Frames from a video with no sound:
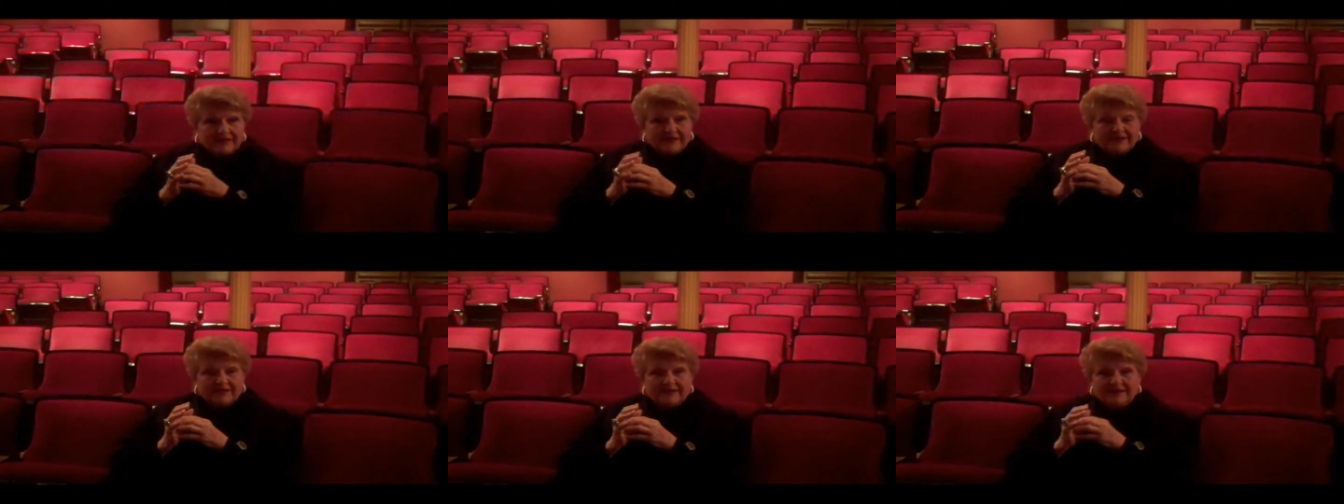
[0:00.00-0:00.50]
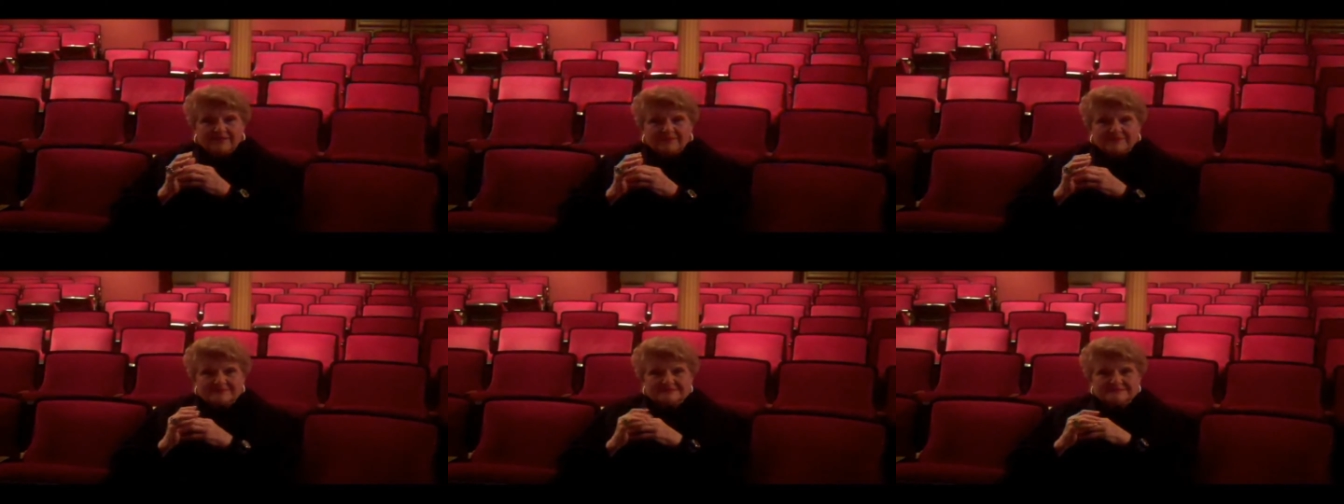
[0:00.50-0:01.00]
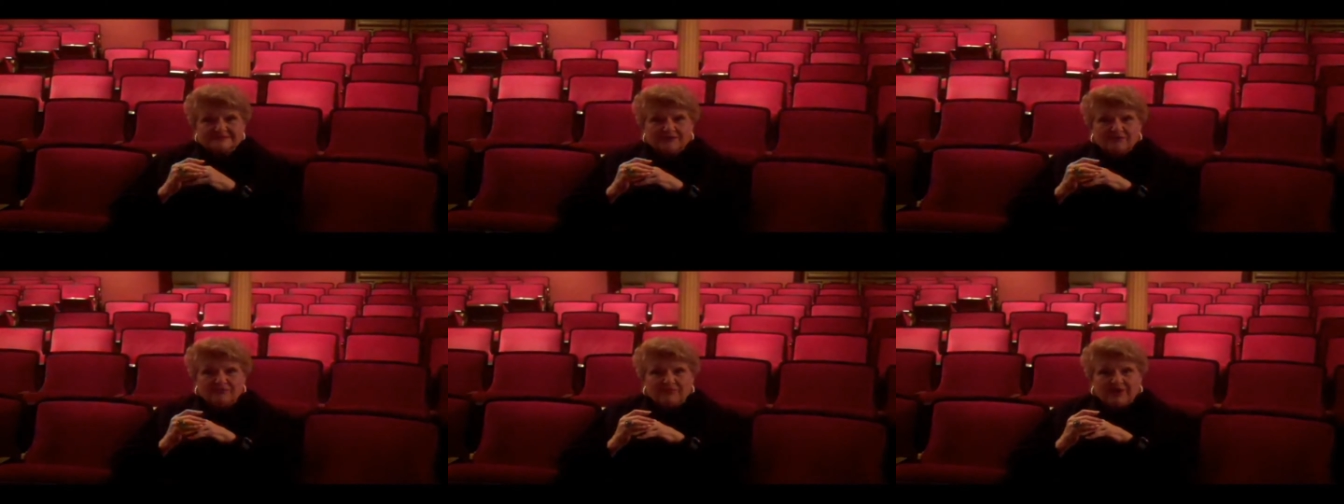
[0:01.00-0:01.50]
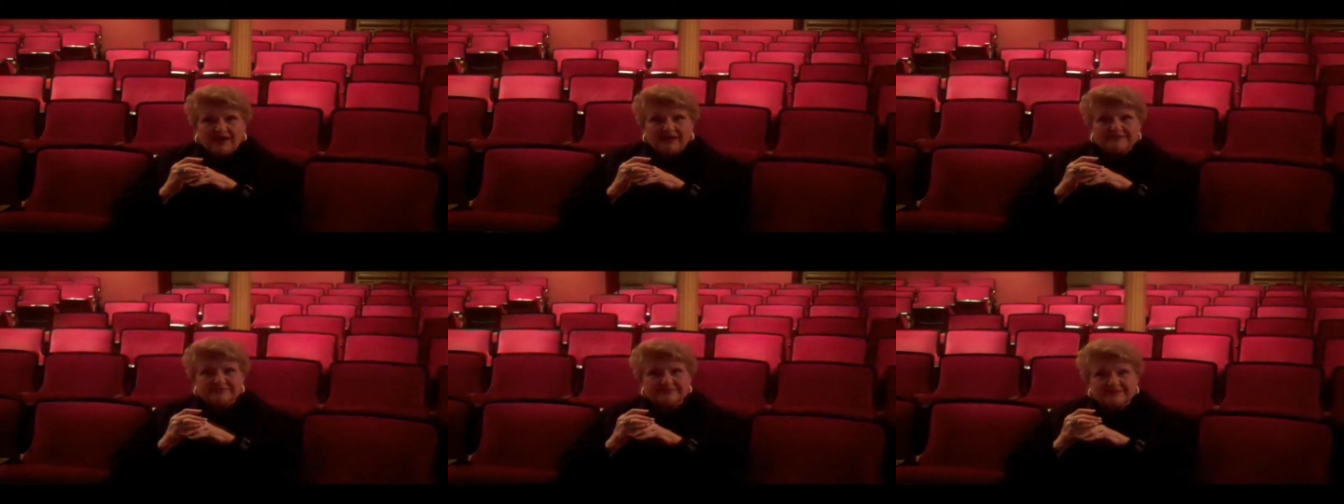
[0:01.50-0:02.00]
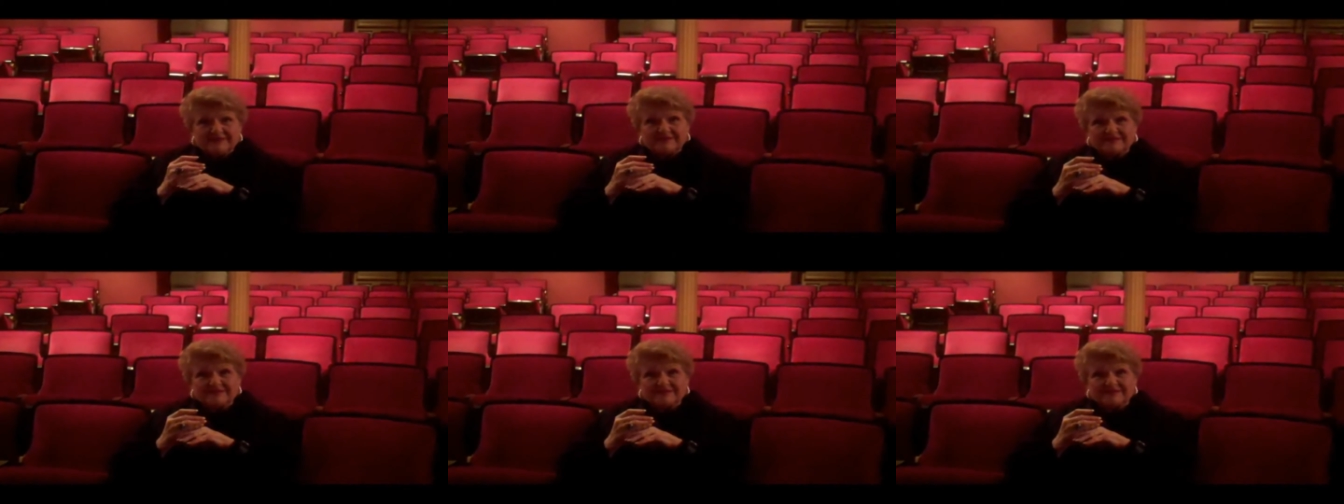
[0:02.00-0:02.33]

Uh, so I think